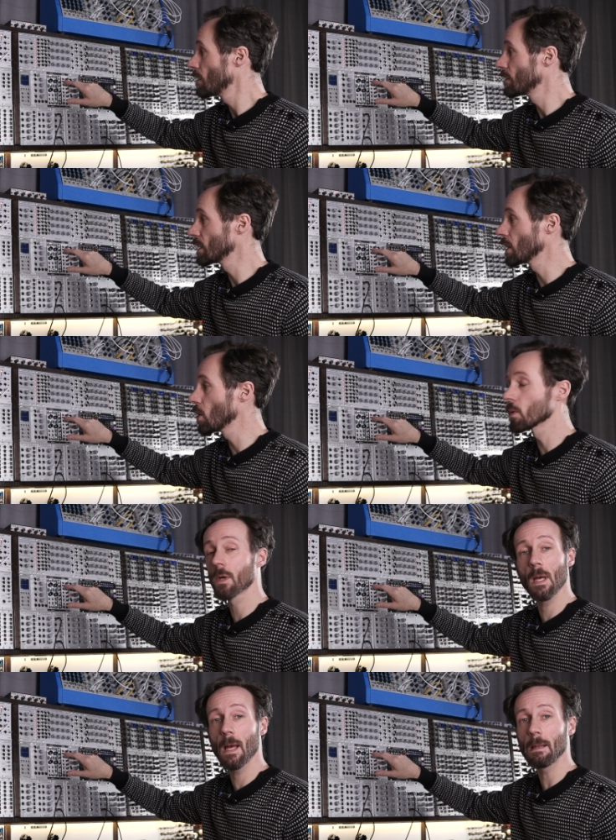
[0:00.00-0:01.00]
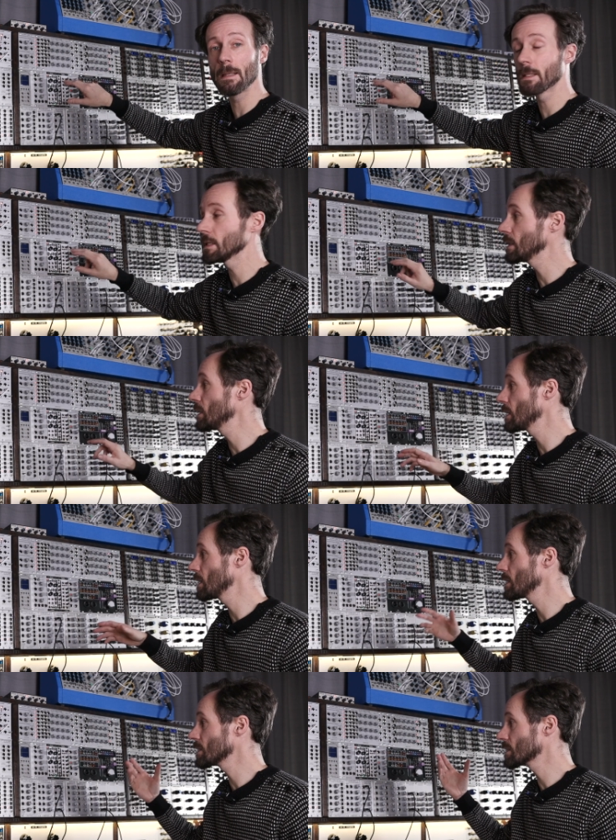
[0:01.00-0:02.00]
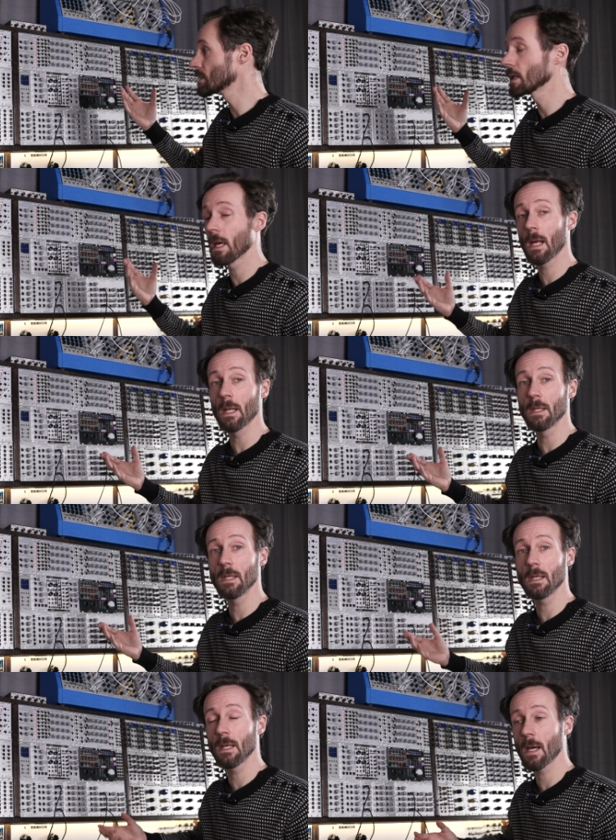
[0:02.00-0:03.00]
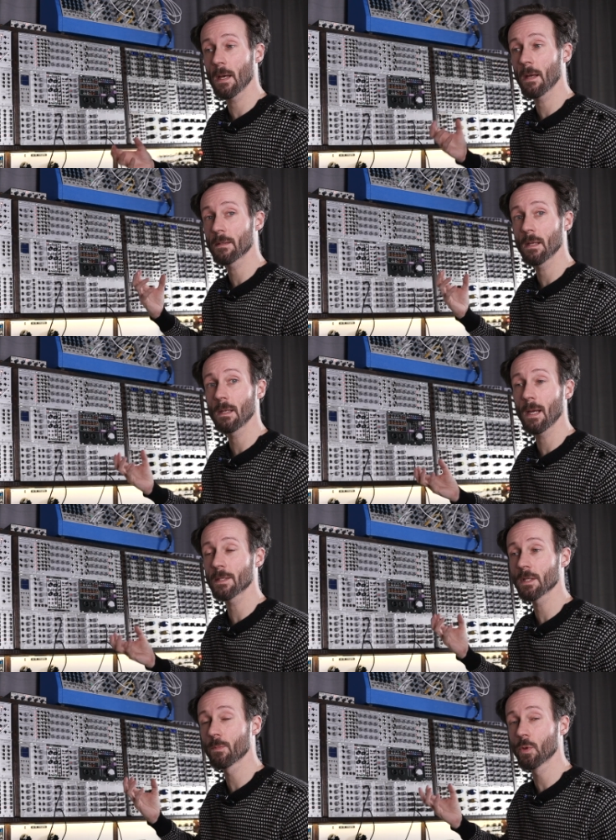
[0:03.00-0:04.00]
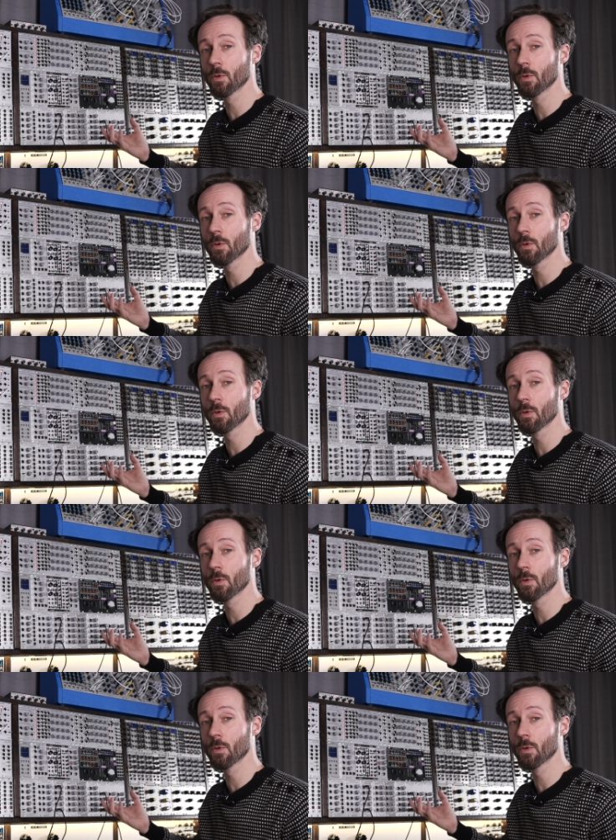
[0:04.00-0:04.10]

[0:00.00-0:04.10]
The lower LED is the LED that lights up